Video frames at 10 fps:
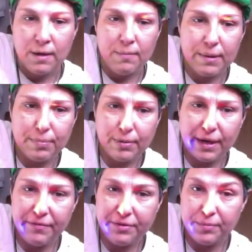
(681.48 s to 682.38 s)
People are
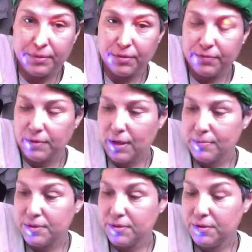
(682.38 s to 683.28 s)
having a beautiful
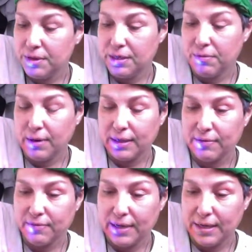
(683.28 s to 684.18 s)
opportunity to
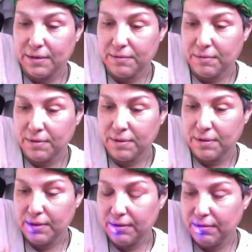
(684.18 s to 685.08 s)
rectify and,
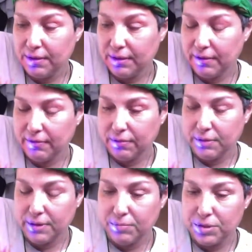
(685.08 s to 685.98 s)
and, and live in
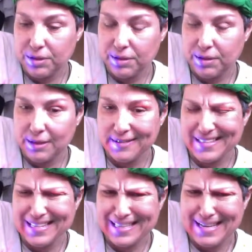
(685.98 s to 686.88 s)
redemption and things
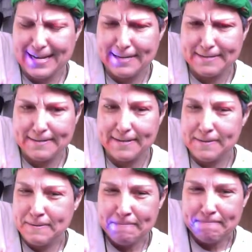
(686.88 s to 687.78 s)
like that. And
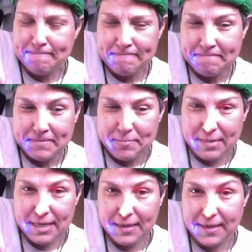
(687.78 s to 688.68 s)

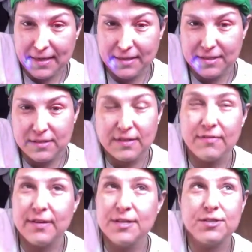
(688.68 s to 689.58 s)
my God, this stuff,
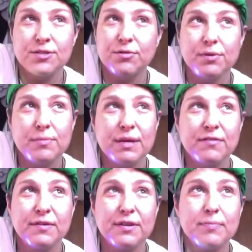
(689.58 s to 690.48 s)
I used to totally make
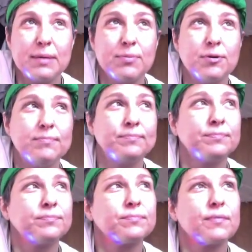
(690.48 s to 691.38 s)
fun of people.
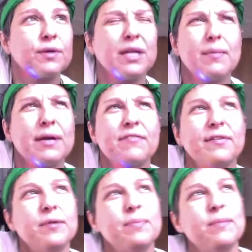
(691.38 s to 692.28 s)
Not make
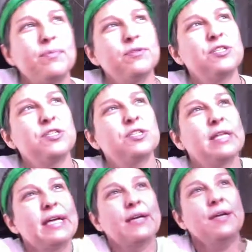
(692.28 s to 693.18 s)
fun of people, just
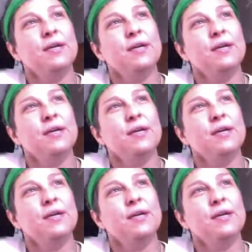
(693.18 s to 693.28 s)
like,